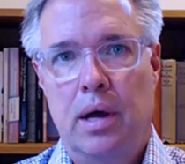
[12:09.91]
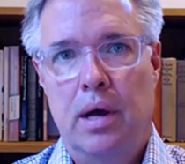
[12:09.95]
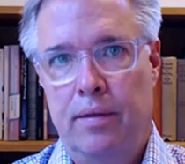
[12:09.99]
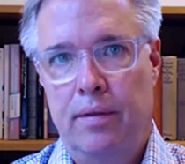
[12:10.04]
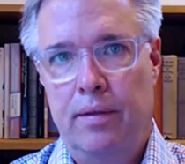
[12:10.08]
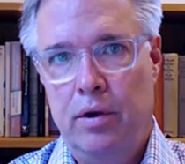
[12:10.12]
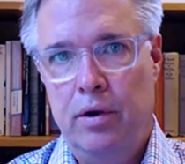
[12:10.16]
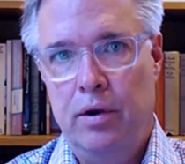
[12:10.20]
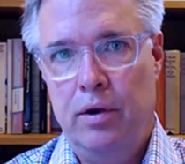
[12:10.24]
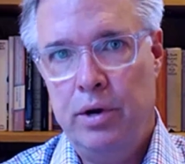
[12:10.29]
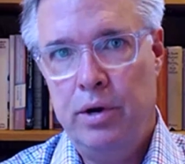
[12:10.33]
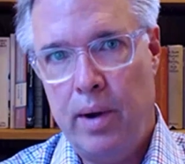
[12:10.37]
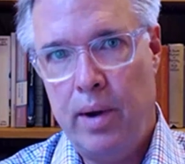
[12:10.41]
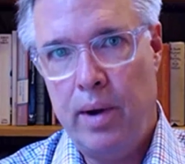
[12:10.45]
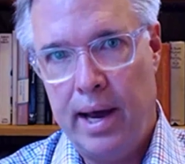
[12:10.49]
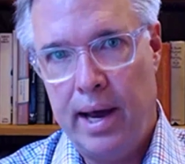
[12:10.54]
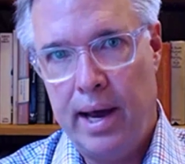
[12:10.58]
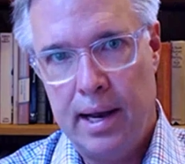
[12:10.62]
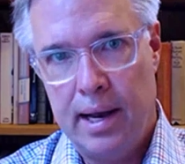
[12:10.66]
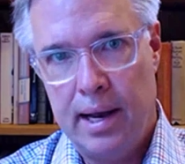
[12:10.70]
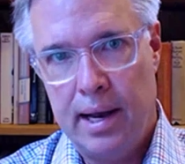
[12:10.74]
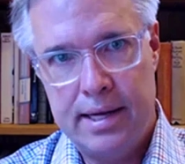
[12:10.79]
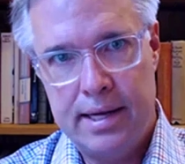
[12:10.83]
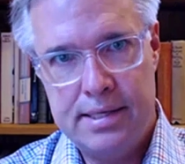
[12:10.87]
and then when you
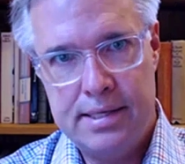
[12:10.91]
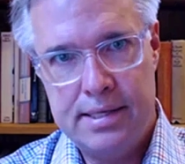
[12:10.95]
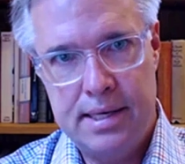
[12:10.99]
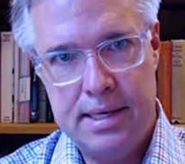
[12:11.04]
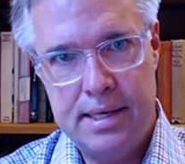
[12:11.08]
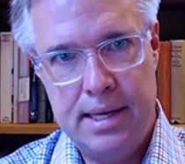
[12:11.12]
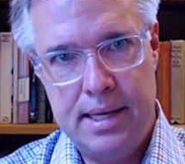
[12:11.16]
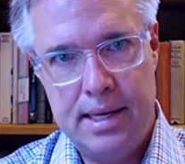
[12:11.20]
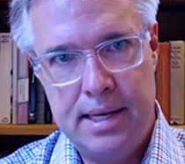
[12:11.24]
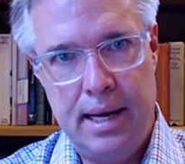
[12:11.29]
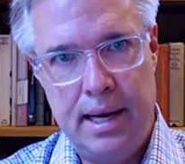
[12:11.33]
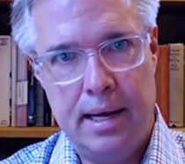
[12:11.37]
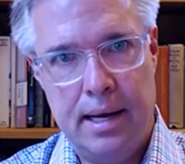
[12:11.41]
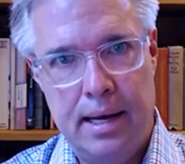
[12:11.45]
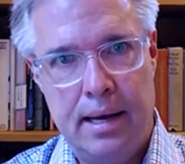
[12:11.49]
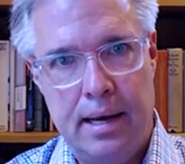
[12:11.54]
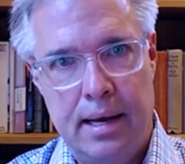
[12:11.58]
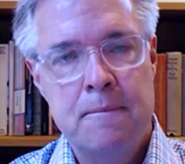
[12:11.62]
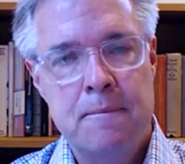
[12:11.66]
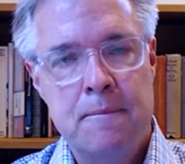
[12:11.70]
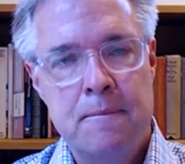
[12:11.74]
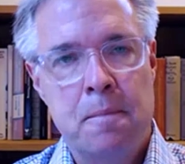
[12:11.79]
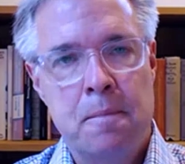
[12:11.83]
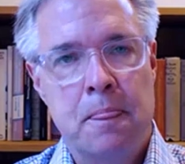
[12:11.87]
analyze the data,
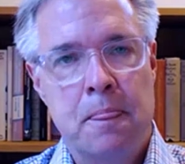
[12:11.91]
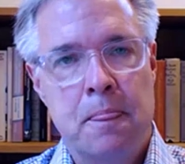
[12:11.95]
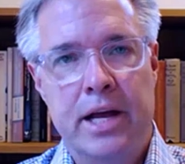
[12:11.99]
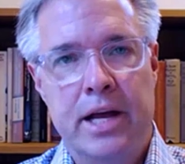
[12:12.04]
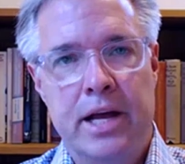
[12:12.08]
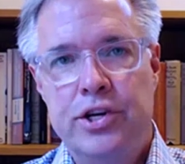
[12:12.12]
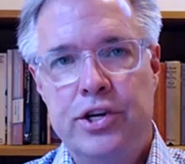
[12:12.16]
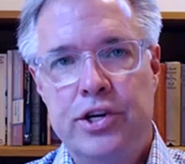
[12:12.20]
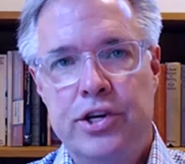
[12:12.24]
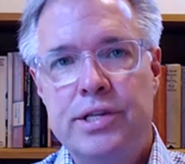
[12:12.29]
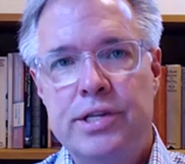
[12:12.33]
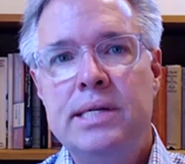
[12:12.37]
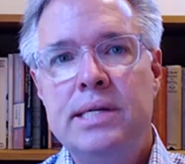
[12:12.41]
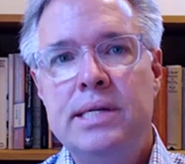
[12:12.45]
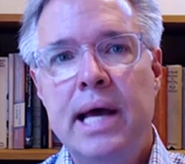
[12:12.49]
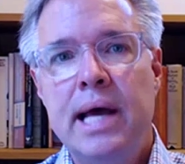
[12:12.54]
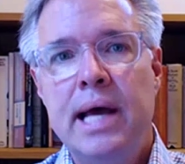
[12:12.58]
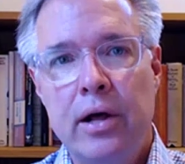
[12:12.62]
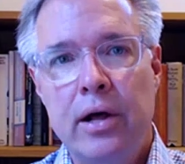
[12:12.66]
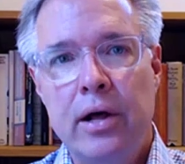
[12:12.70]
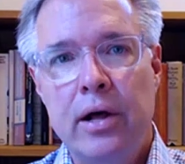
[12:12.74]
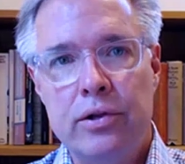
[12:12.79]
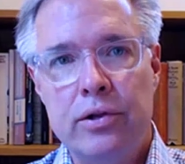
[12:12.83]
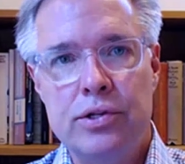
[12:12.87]
it just
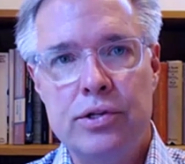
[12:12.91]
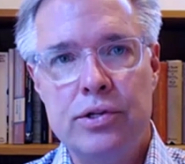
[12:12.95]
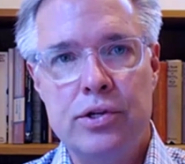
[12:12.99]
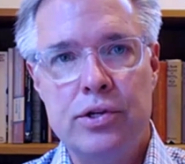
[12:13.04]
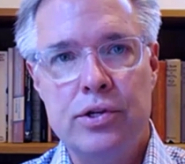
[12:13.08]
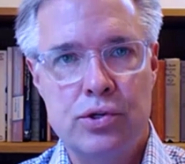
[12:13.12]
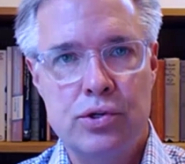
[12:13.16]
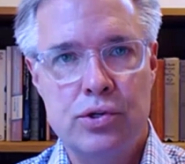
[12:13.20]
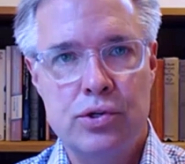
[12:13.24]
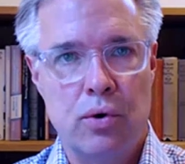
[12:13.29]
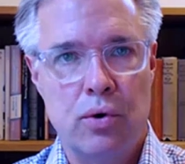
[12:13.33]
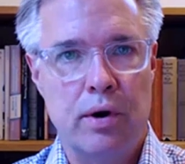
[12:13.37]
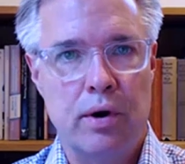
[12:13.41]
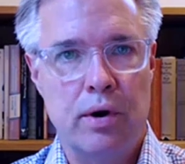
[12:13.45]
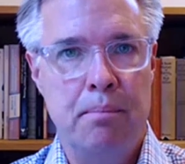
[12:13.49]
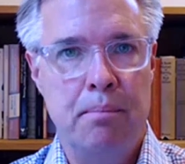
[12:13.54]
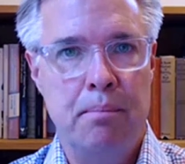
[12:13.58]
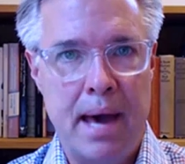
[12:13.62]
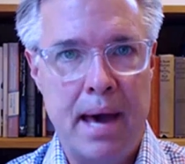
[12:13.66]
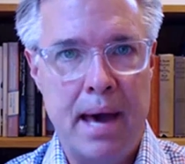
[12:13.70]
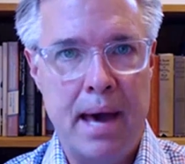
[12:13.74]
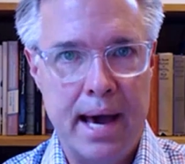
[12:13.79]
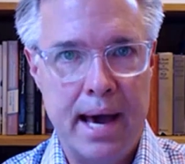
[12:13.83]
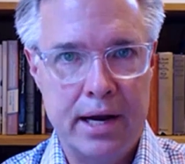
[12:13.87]
tells the story
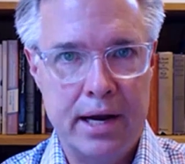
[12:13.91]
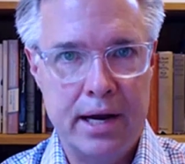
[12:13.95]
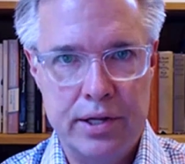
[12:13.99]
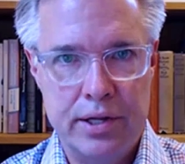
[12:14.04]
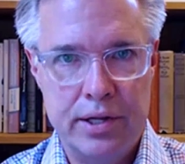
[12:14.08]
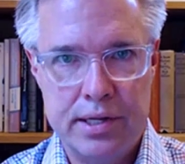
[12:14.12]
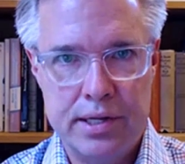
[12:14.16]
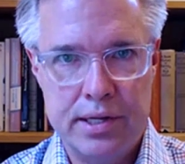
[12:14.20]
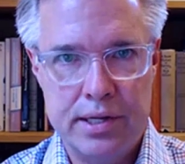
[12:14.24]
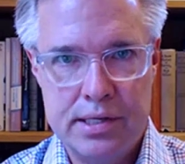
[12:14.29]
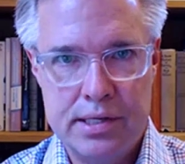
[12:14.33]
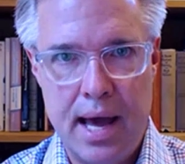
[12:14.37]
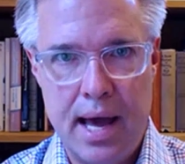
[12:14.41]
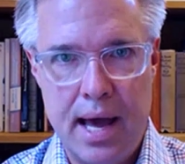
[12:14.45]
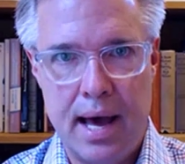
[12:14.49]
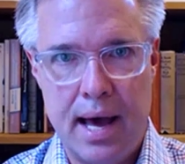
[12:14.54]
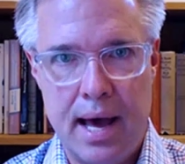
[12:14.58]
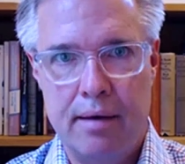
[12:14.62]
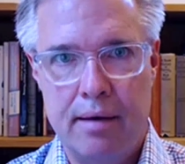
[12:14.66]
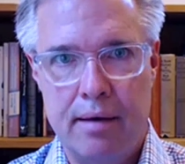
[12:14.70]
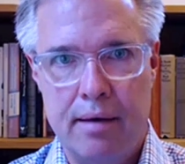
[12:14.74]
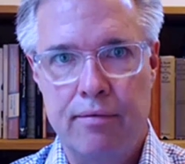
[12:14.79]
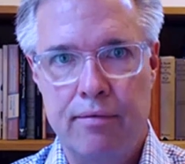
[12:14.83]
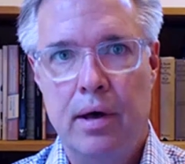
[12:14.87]
back to the
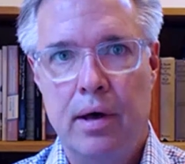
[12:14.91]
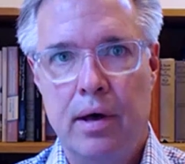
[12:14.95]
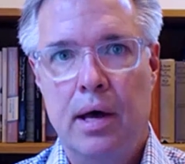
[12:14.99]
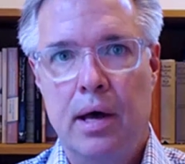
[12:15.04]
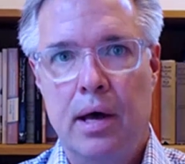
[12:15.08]
staff,